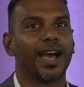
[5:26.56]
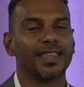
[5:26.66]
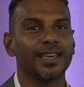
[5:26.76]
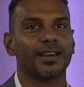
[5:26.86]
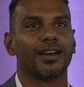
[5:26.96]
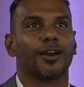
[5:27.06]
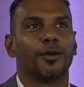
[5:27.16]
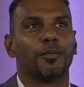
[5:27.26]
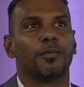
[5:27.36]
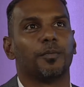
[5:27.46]
think, I
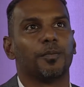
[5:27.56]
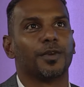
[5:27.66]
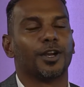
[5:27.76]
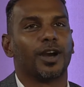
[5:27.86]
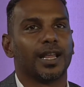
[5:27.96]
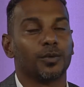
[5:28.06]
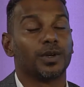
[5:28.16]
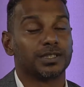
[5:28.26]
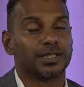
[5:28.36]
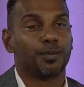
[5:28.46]
think
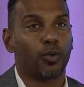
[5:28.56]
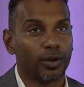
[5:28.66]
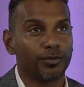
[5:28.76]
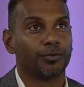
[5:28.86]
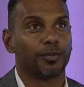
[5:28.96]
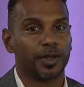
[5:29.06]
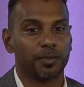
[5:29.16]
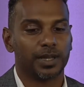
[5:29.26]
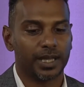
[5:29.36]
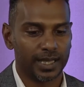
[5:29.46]
what's important for
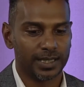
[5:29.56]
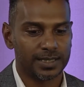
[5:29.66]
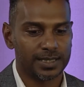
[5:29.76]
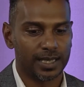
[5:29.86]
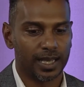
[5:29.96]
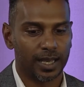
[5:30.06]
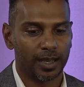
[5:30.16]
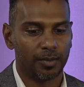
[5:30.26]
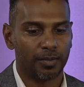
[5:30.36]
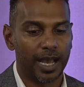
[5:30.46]
people is
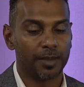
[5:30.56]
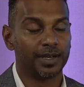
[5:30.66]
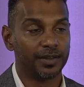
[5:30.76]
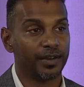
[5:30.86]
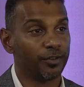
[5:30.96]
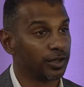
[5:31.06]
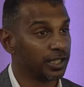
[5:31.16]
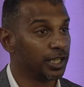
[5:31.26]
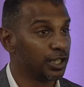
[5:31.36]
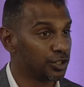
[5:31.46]
I believe everyone
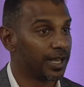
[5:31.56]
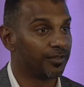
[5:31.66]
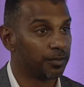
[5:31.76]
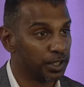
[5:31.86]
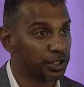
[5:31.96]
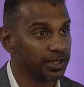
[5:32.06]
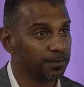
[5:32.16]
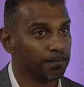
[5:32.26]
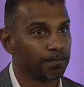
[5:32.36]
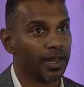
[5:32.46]
needs to have a mission
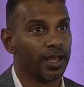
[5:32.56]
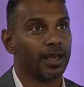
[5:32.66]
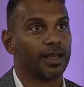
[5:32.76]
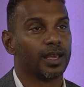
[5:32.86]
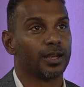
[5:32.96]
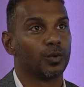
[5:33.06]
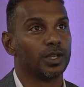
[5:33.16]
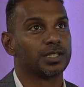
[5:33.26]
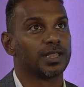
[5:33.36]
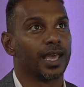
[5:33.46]
in
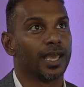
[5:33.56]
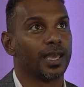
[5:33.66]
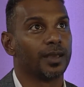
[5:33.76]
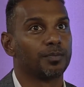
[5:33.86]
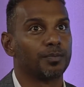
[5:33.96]
which they,